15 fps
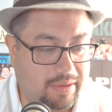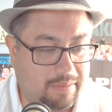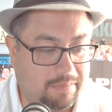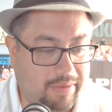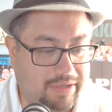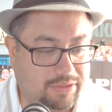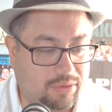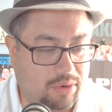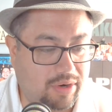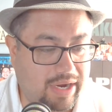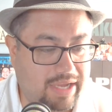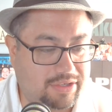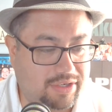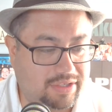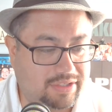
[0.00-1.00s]
But his Lord
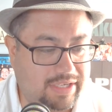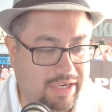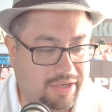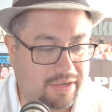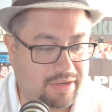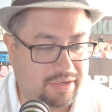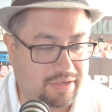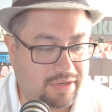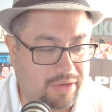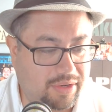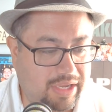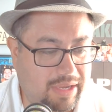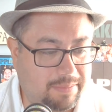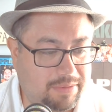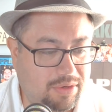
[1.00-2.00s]
answered and said to
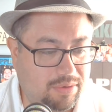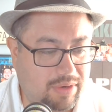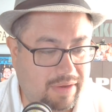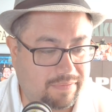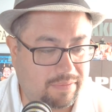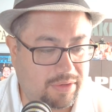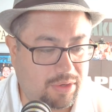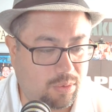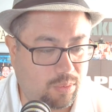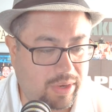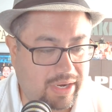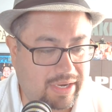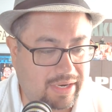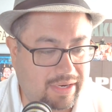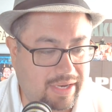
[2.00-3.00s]
him, You have you
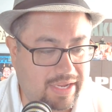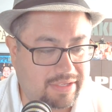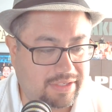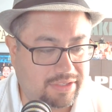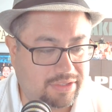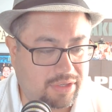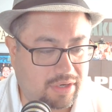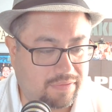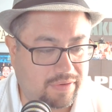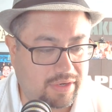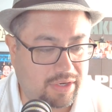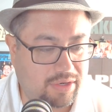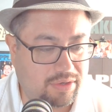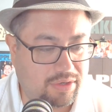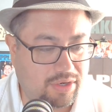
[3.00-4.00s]
wicked and lazy servant,
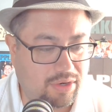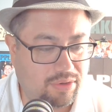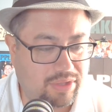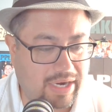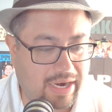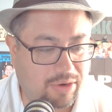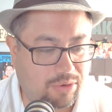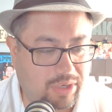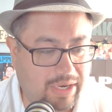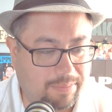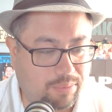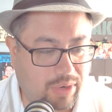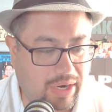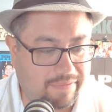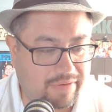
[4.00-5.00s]
you knew that I reap
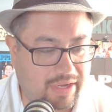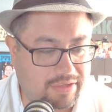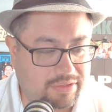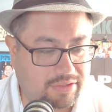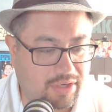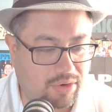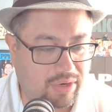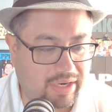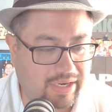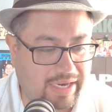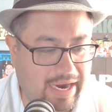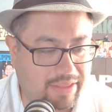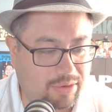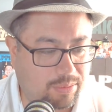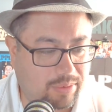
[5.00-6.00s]
where I have not sown and
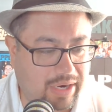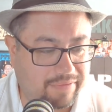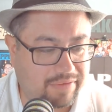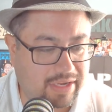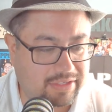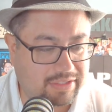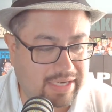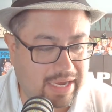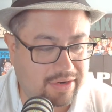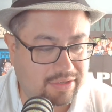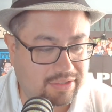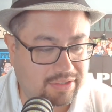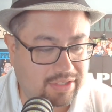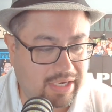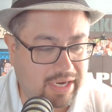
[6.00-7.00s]
gather where I have not scattered
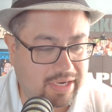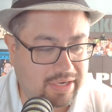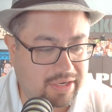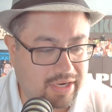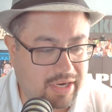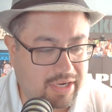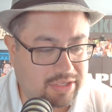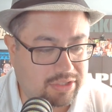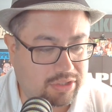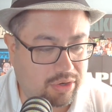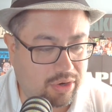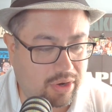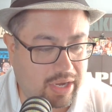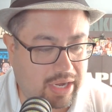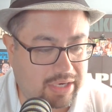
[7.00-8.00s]
seed. So
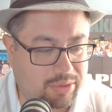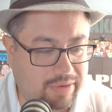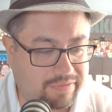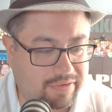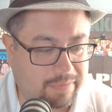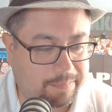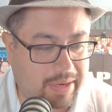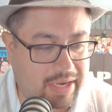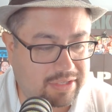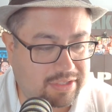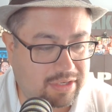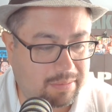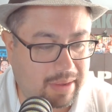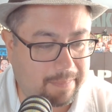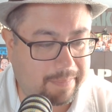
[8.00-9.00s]
you ought to have
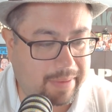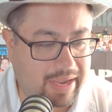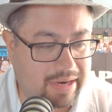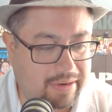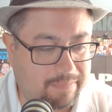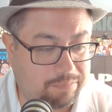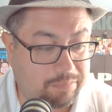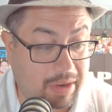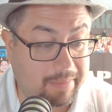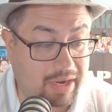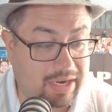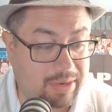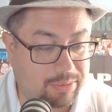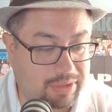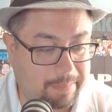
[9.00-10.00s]
deposited my bank my
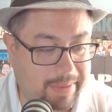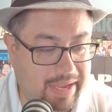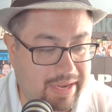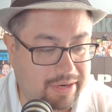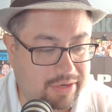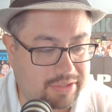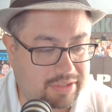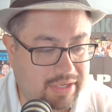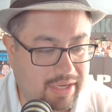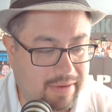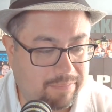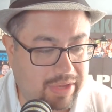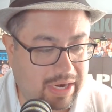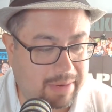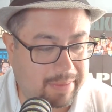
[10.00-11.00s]
money with the bankers,
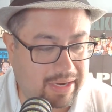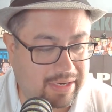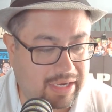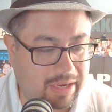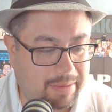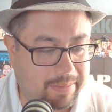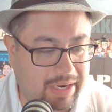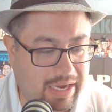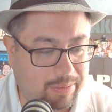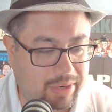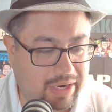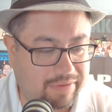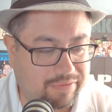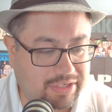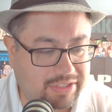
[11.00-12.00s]
and at my coming I would
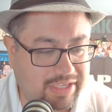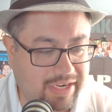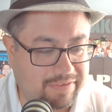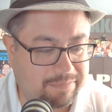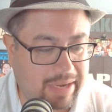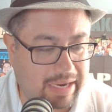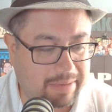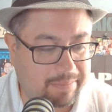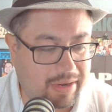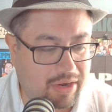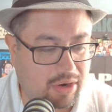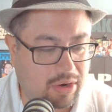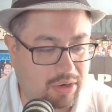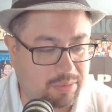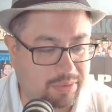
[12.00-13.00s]
have received back my
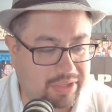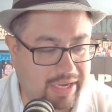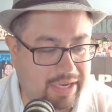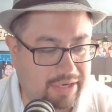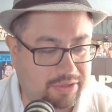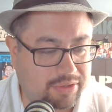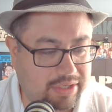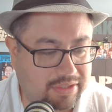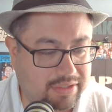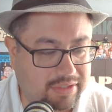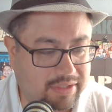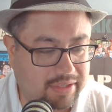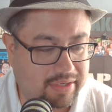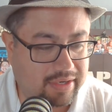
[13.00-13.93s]
own with interest.